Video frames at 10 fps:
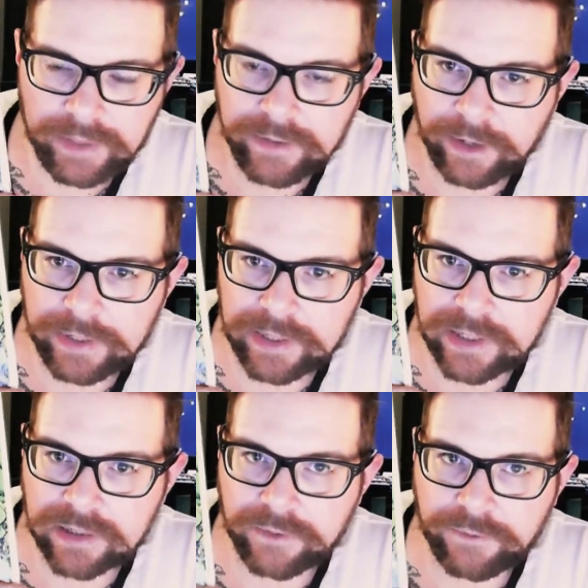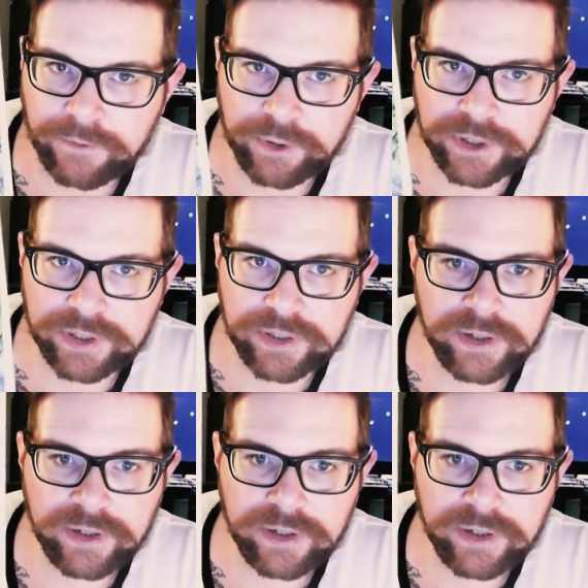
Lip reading: Now this is the first